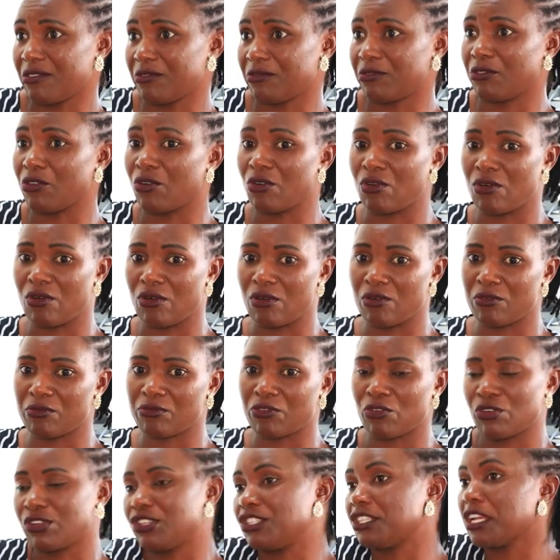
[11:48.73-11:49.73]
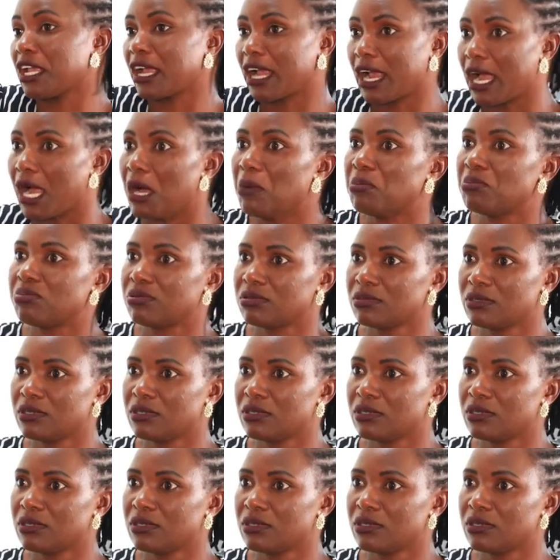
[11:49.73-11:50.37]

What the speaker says: for check up